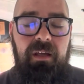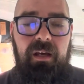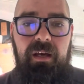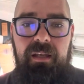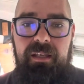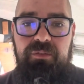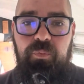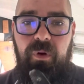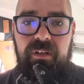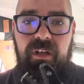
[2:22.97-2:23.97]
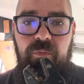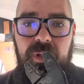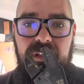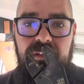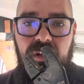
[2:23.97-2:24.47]
It's one good
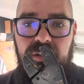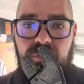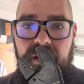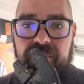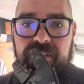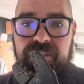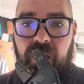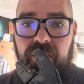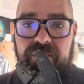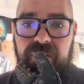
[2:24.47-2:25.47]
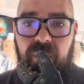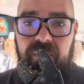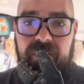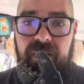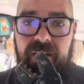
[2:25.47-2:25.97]
way to know you have a
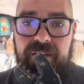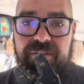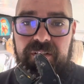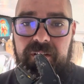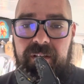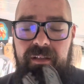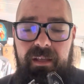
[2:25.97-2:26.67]
solid connection.